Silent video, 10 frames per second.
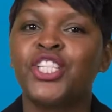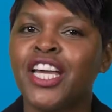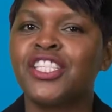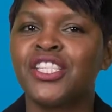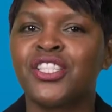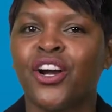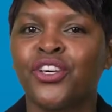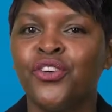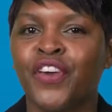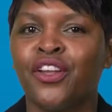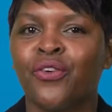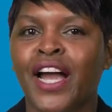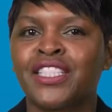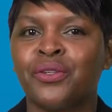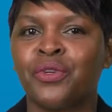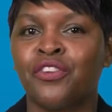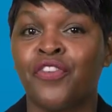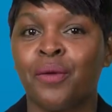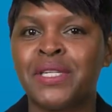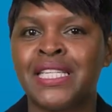chances are you've interacted with a
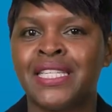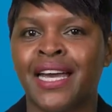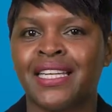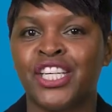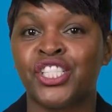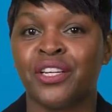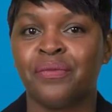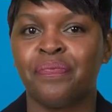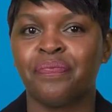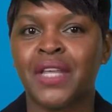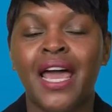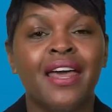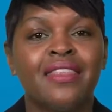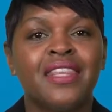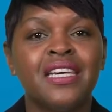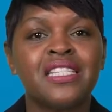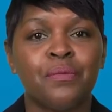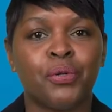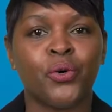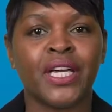pharmacy technician. These
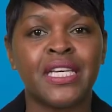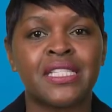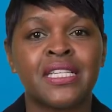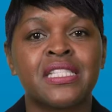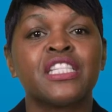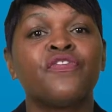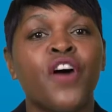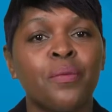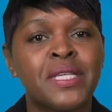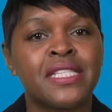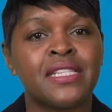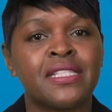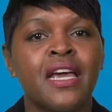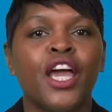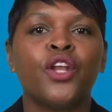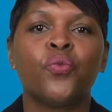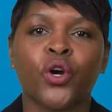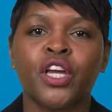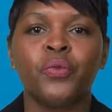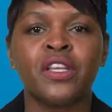employees assist pharmacists in
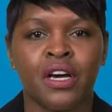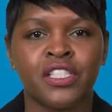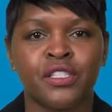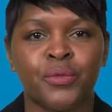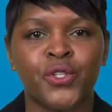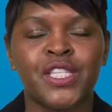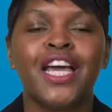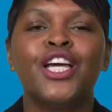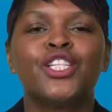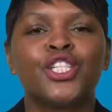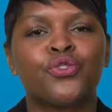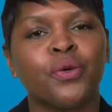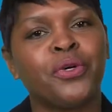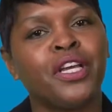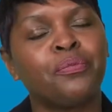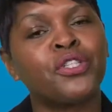working with customers, distributing